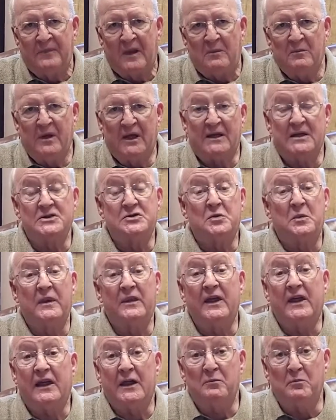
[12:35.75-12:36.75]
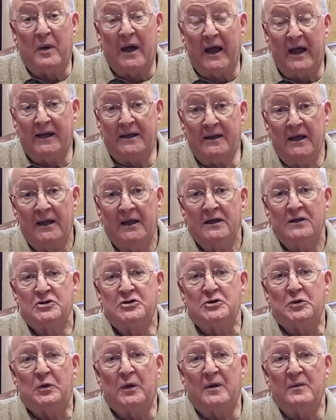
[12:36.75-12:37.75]
because when they get back
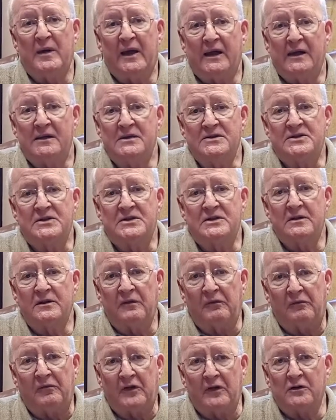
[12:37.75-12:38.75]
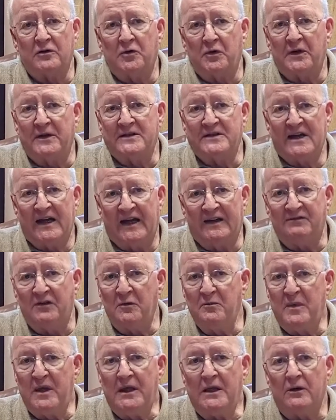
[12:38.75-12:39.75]
to Emmaus, they're going to have a
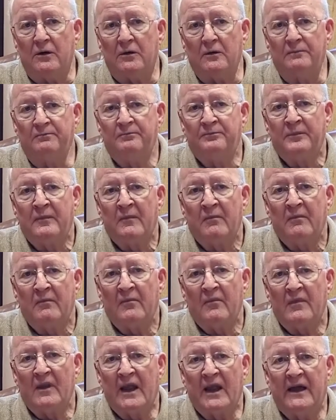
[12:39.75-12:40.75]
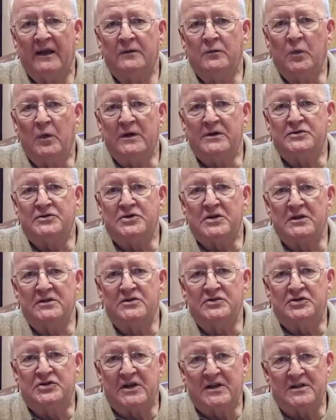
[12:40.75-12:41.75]
meal in which
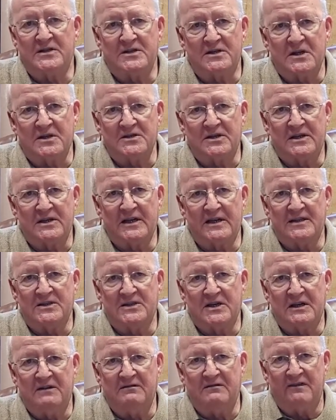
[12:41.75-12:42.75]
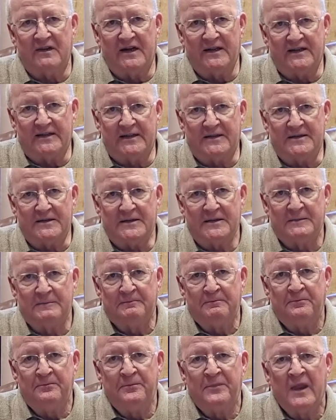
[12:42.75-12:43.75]
Jesus is invited.
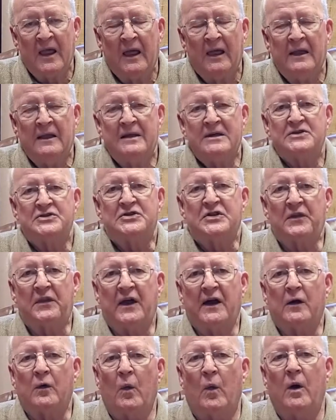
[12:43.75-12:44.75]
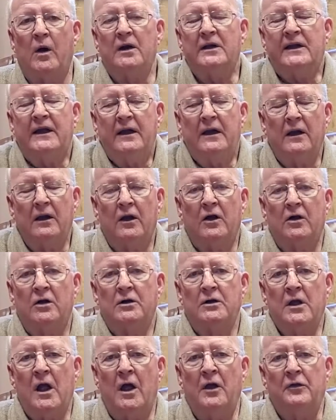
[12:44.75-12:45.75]
So they're walking
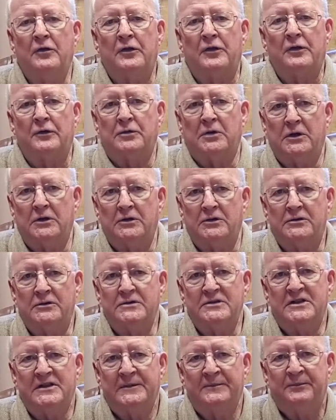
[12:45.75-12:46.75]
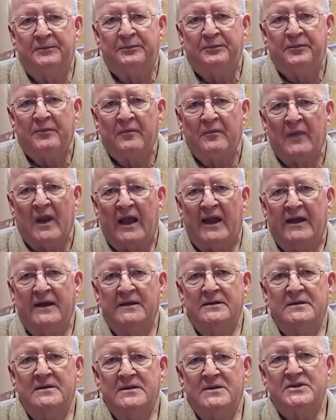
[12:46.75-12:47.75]
along the road,
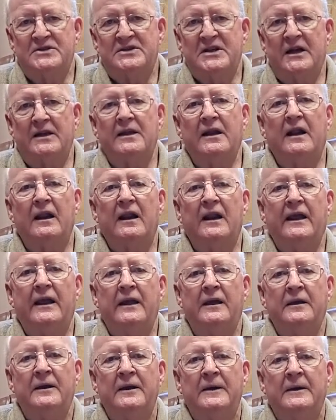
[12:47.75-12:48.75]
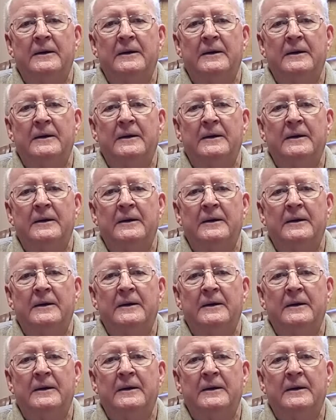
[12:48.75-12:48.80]
and suddenly